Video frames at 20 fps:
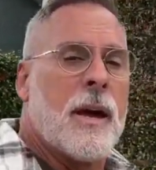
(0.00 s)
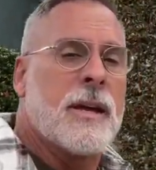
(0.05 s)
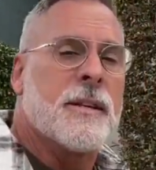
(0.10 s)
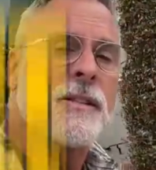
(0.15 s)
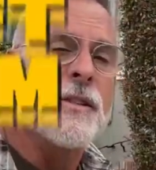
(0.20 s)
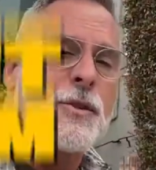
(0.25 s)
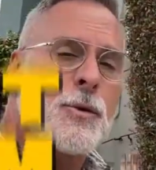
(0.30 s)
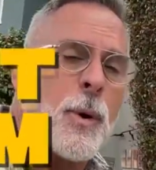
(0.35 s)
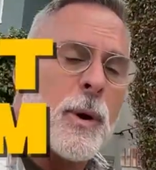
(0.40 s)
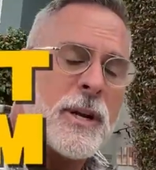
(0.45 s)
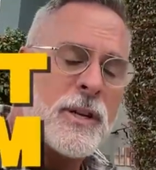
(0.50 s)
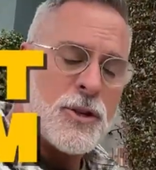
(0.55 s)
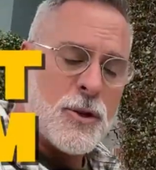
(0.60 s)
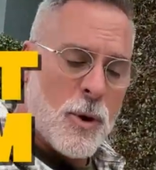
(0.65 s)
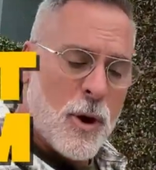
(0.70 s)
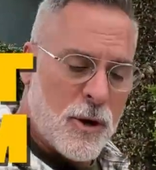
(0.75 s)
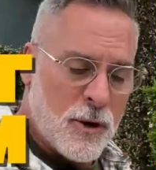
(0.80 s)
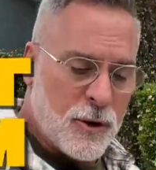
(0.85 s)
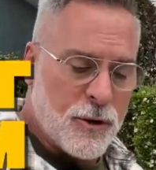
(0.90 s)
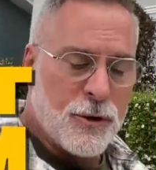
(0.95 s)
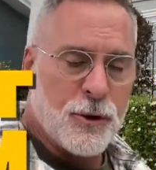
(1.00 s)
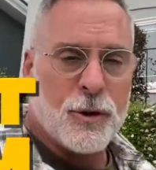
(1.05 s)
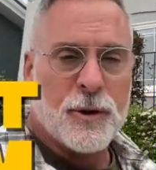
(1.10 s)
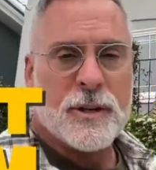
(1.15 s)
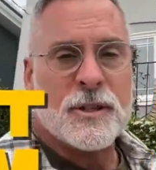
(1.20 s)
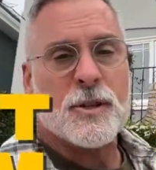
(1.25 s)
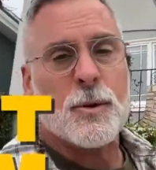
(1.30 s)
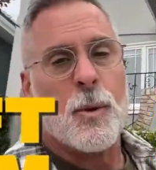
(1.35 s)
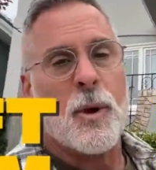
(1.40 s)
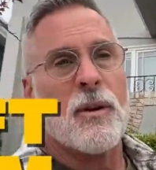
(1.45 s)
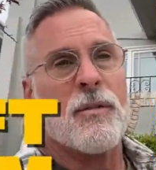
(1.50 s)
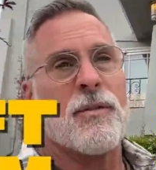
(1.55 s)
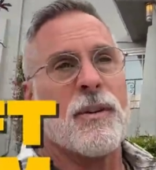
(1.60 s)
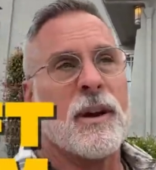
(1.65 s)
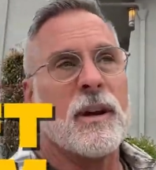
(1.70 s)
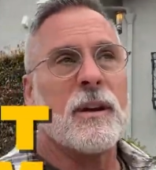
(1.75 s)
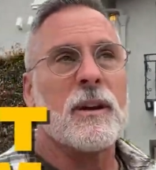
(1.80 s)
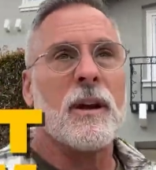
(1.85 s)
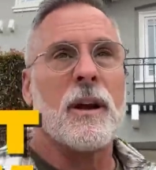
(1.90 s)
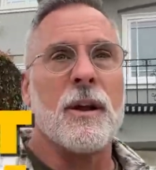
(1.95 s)
It's 2,230 square
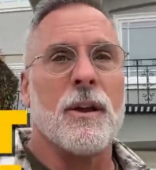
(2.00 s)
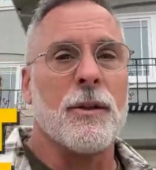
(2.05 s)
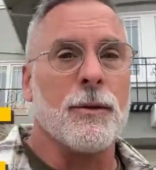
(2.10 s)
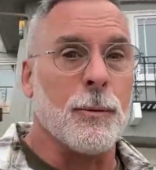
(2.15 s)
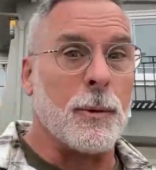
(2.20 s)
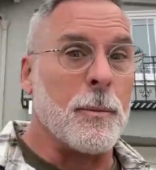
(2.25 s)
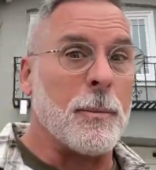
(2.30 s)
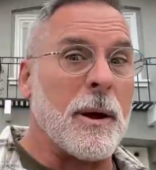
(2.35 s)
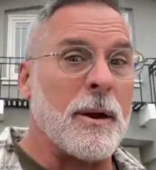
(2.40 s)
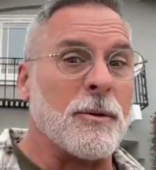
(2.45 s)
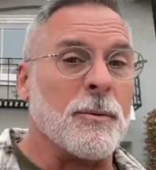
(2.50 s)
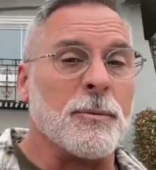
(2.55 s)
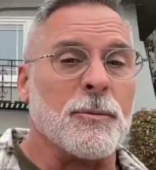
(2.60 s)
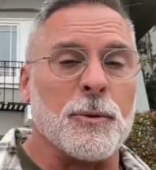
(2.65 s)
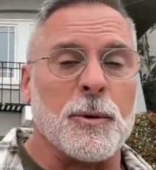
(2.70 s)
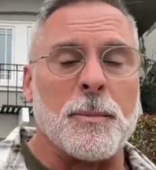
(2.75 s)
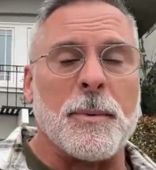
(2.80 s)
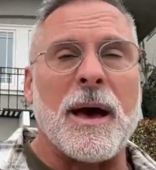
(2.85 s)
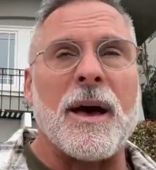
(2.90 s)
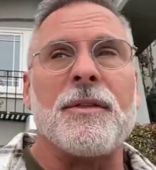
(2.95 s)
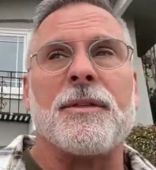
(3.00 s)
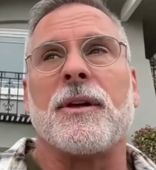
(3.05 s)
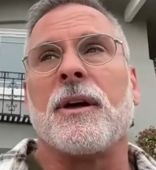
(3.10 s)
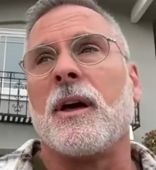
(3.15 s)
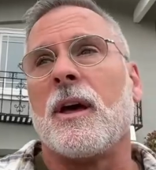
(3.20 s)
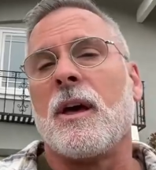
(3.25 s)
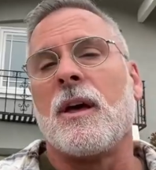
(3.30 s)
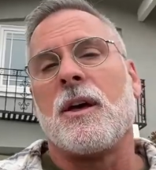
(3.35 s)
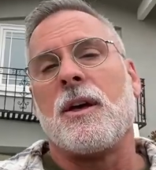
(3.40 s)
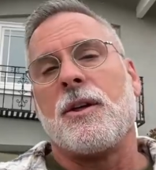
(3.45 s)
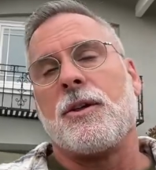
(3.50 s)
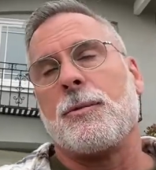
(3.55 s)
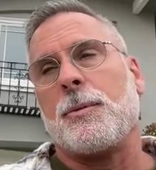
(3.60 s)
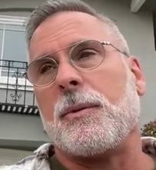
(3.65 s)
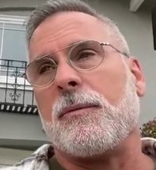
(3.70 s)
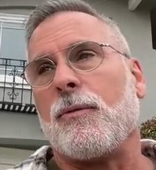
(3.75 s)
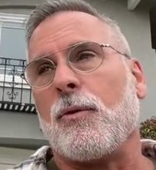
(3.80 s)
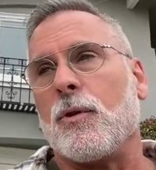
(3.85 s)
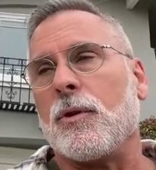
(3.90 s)
feet, 3-bedroom, 3-bath, 3